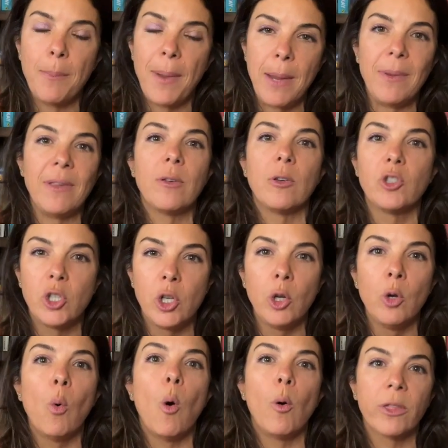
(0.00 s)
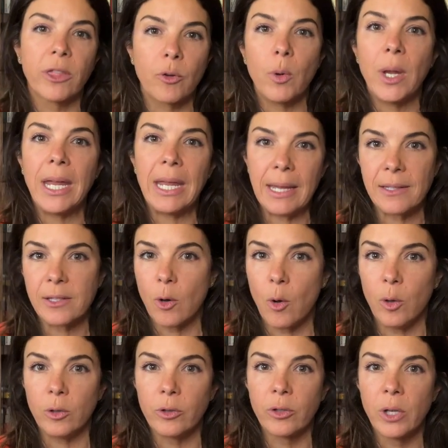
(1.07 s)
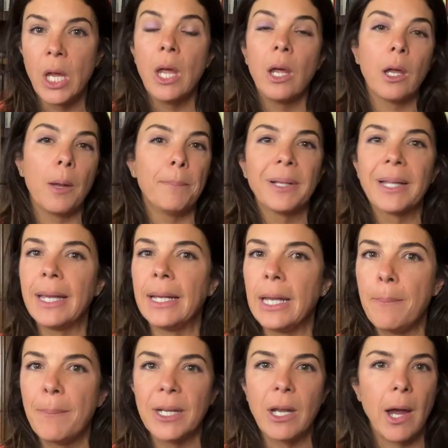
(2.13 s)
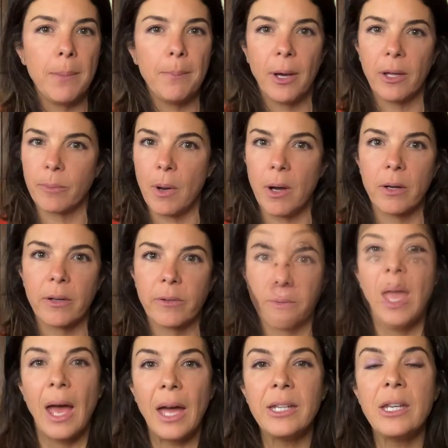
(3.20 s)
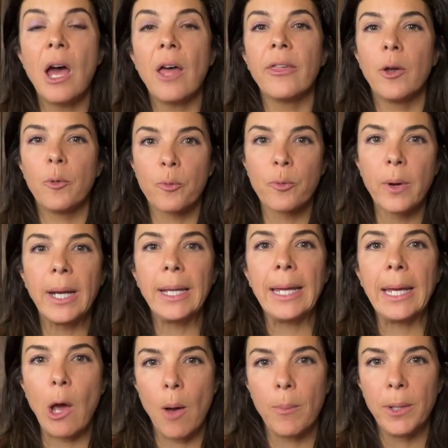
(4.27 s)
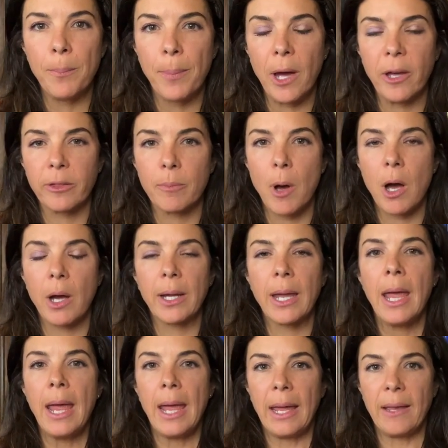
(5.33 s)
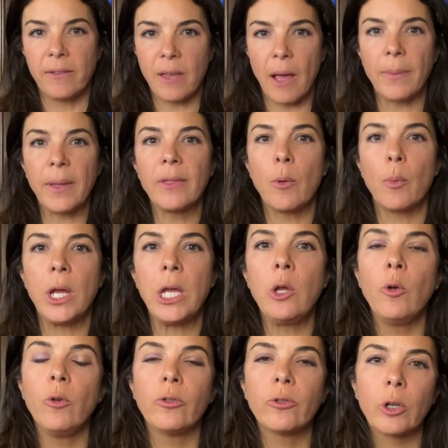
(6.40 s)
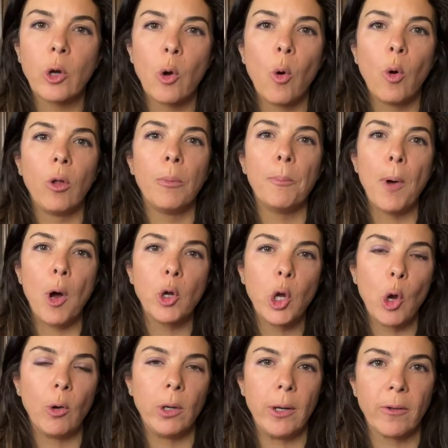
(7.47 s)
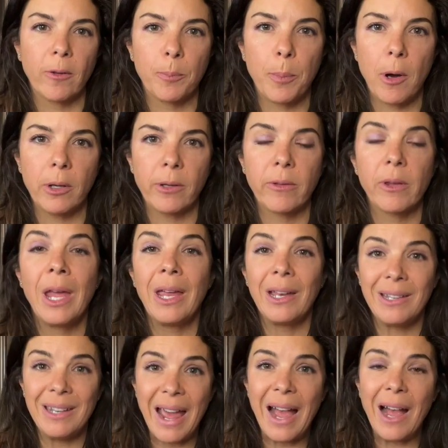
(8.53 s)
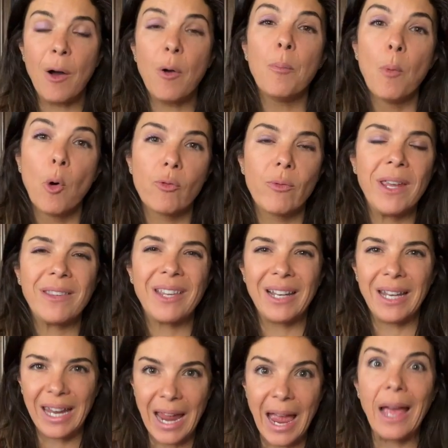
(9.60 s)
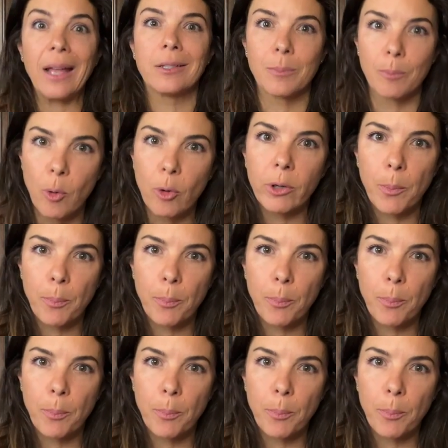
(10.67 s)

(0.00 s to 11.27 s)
babies are two or three years old completely benign birthmarks. Another really common birthmark is something that we used to call Mongolian spots. Now, more recently and more